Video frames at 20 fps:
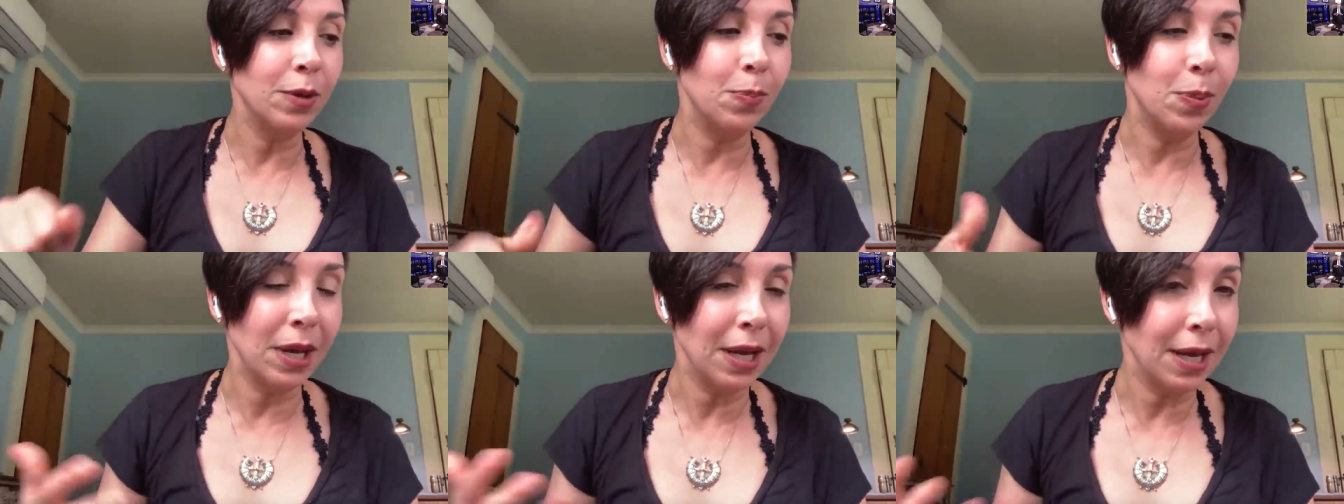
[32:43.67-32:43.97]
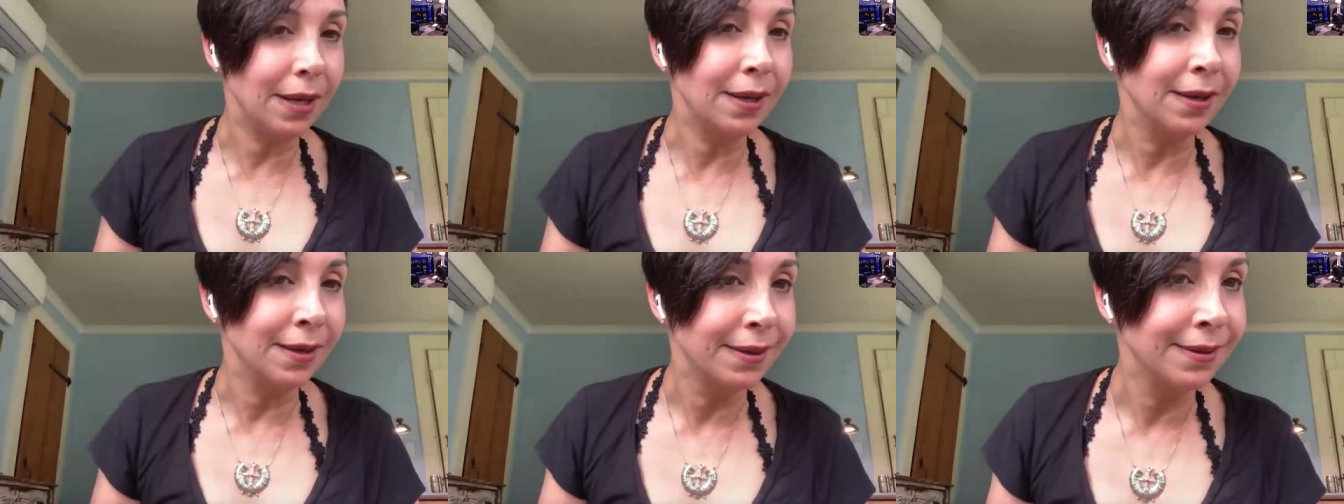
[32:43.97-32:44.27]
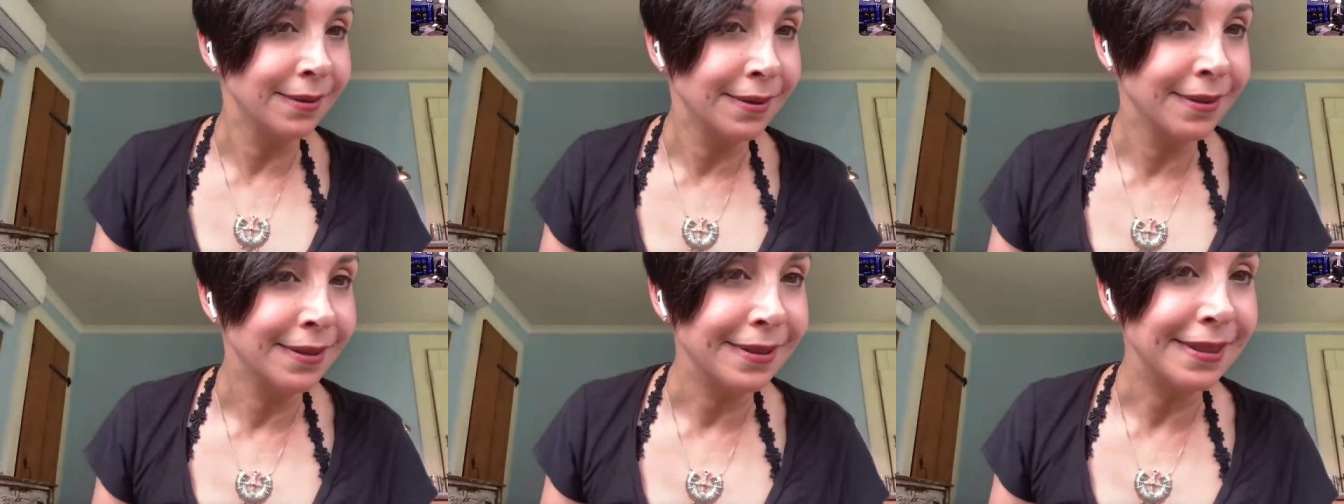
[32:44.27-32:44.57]
be
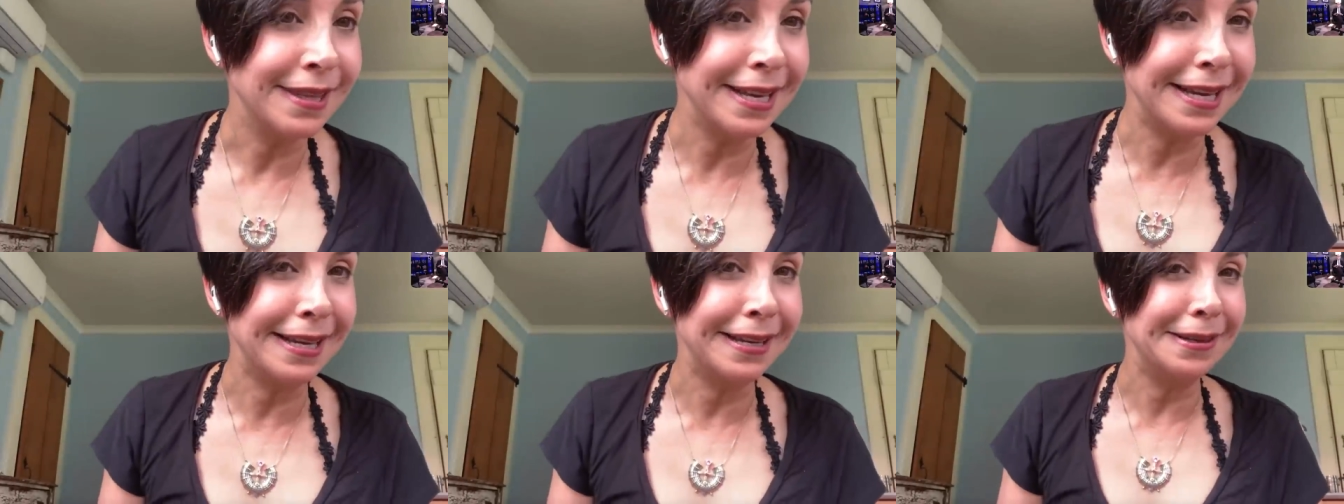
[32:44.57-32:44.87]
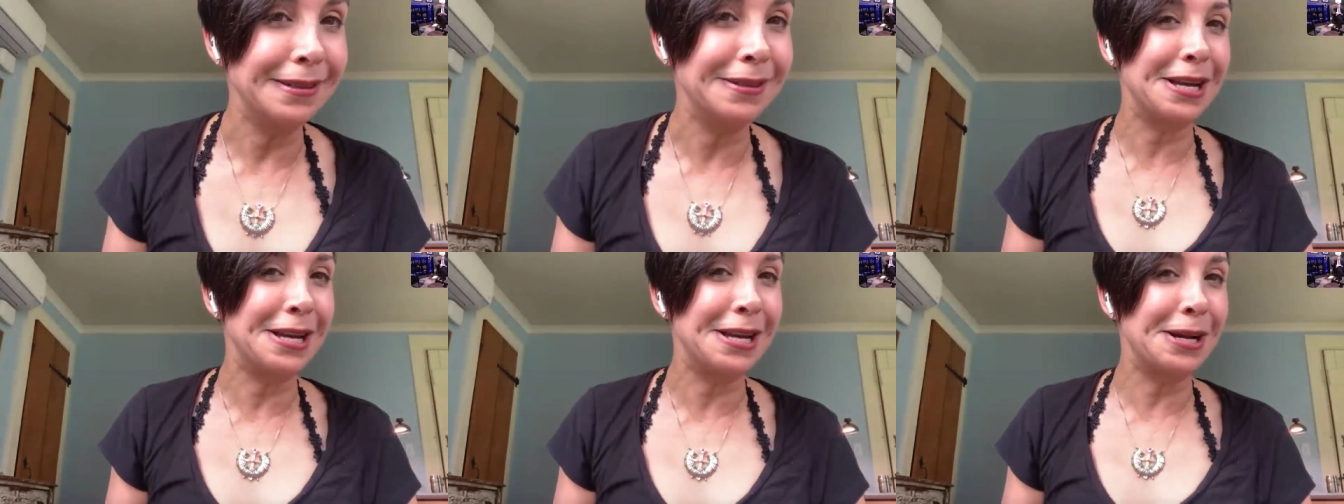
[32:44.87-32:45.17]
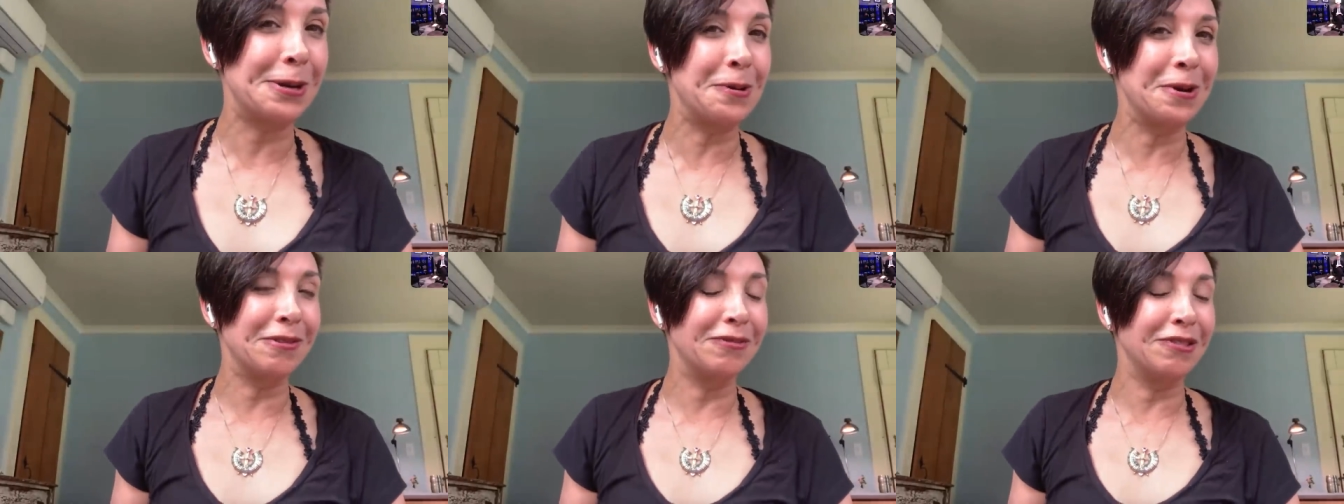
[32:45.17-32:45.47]
the the
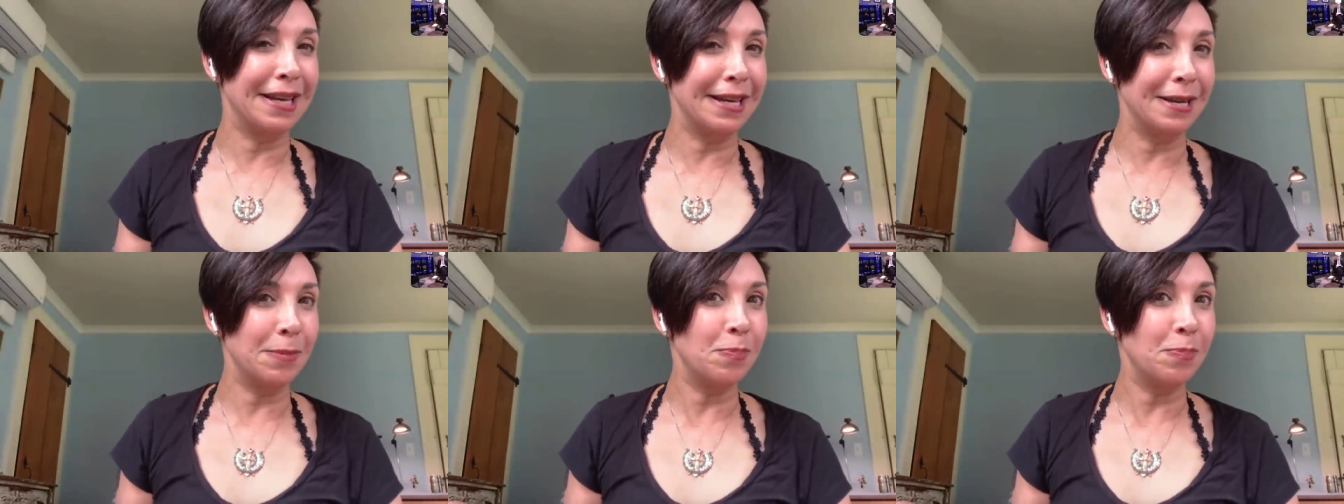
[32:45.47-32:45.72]
equivalent.